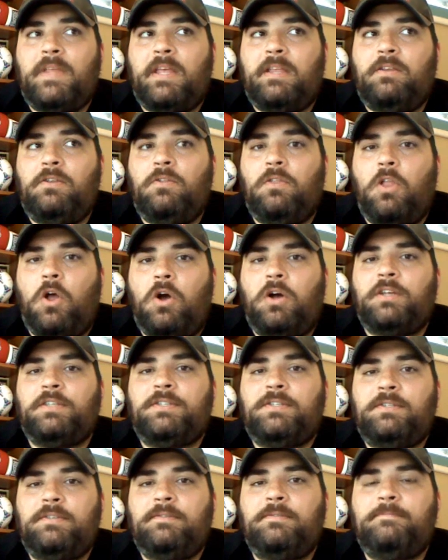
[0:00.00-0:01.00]
And you
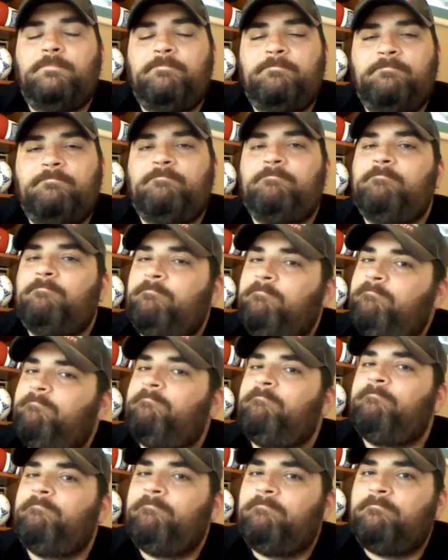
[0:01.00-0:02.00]
lost.
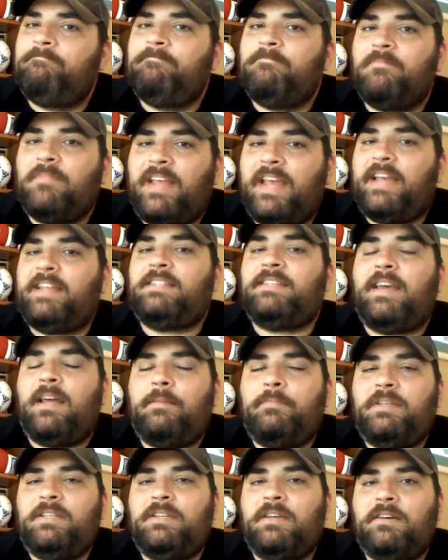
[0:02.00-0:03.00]
That's
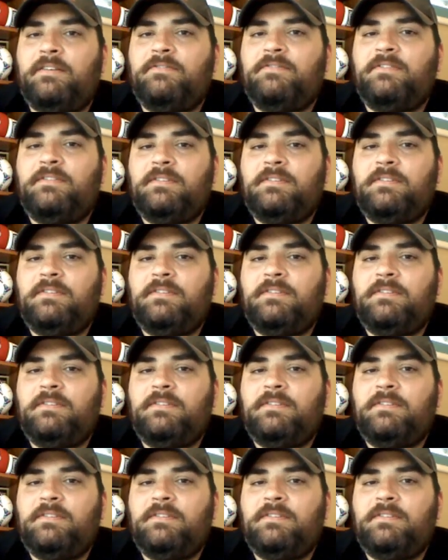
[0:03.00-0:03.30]
got to be tough.